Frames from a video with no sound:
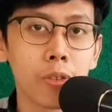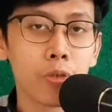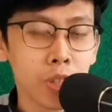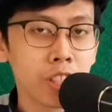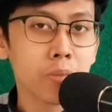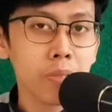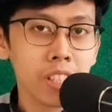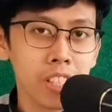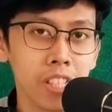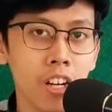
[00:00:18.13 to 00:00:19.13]
first
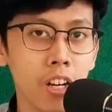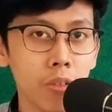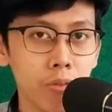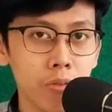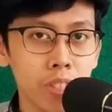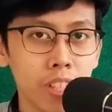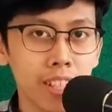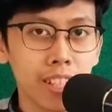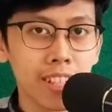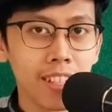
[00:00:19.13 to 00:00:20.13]
meeting of
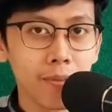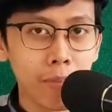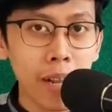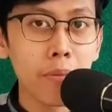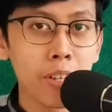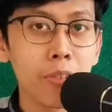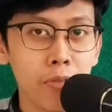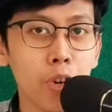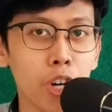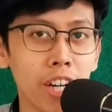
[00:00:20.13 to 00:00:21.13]
Primary
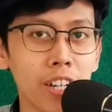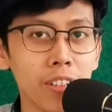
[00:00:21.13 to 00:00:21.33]
4.